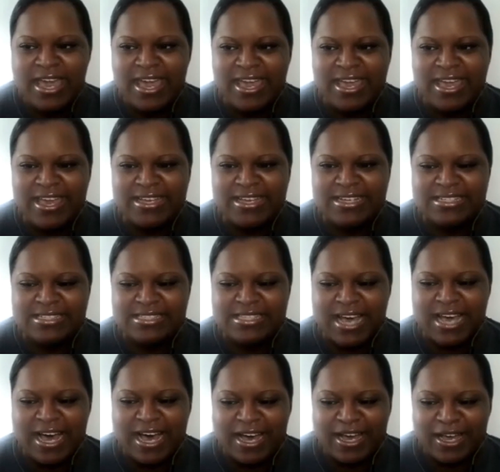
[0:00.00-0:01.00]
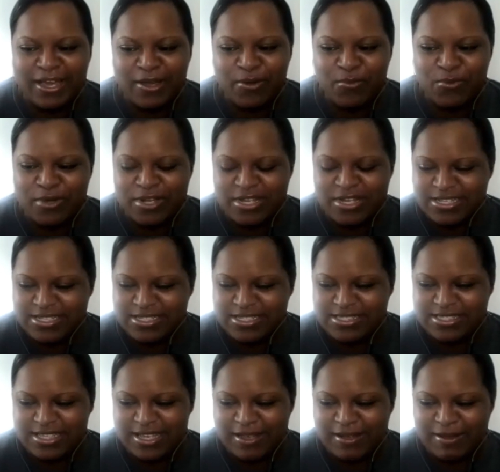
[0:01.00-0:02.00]
and I
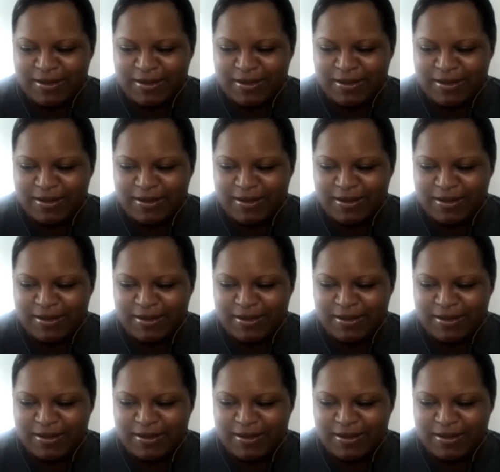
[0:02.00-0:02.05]
was